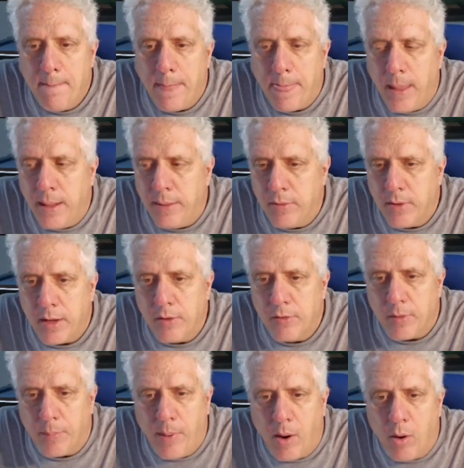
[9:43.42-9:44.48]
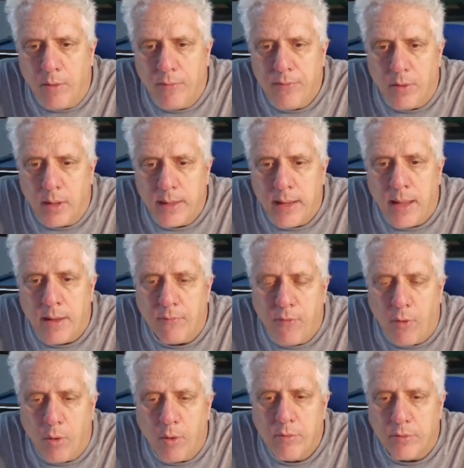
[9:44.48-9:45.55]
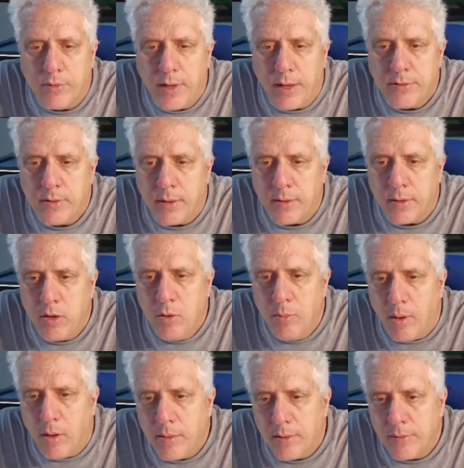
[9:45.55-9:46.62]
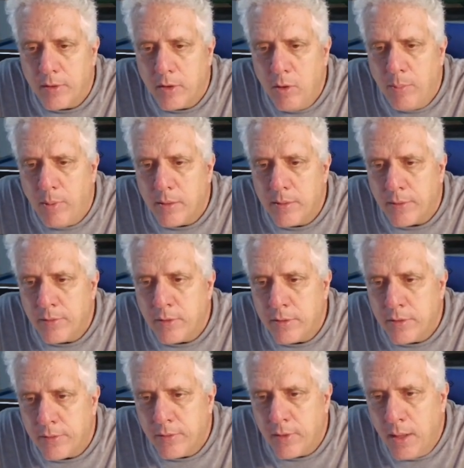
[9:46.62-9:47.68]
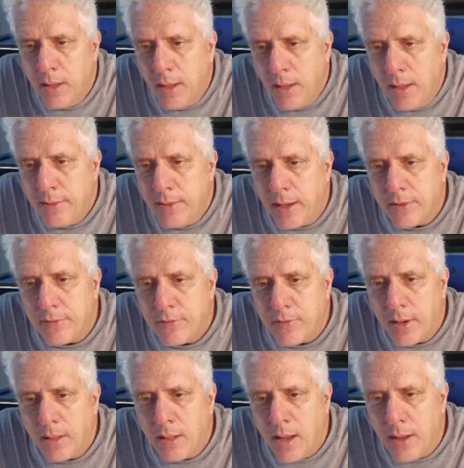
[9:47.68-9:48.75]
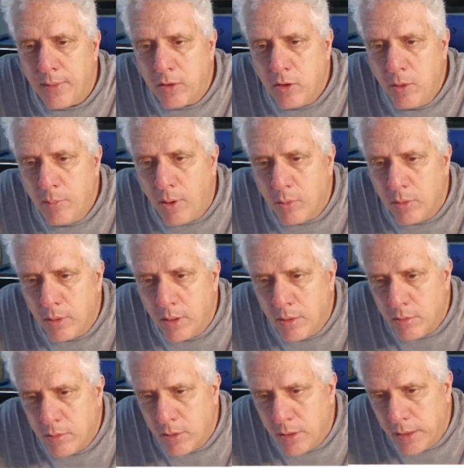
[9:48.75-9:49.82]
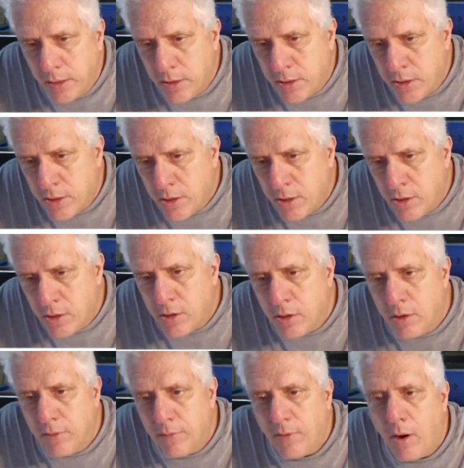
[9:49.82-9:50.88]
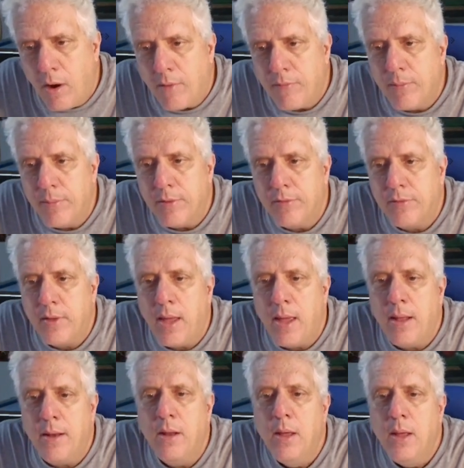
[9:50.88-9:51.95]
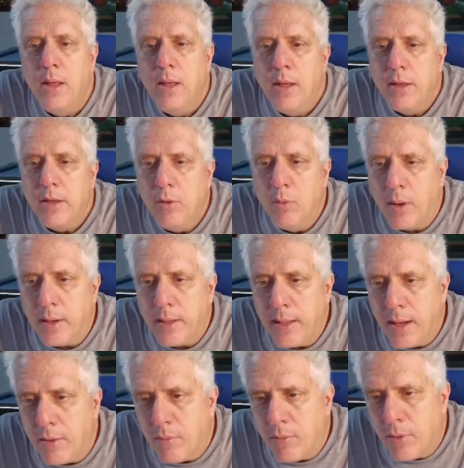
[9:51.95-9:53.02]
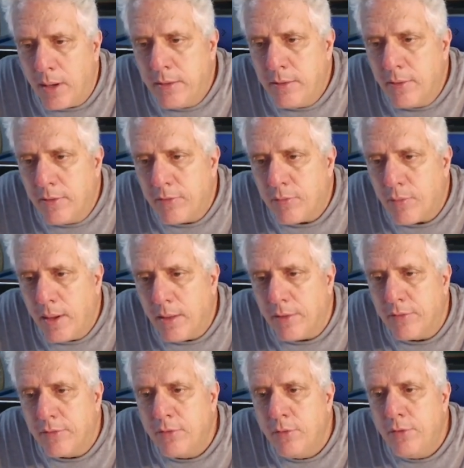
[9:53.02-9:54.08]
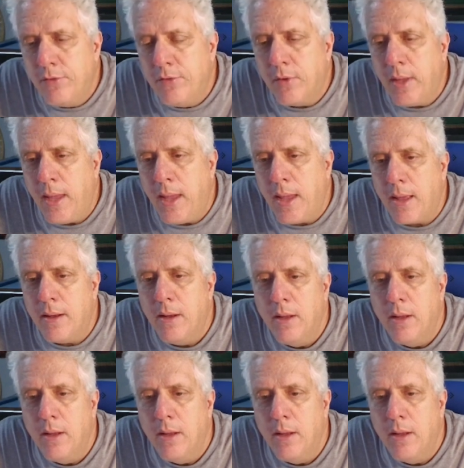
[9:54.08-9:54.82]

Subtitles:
And you got to use a powerful, again, forward rotation on the cue ball, because the cue ball doesn't just take a straight line. The cue ball will literally curve off from this 10. You want to get it right to this rail as soon as you can.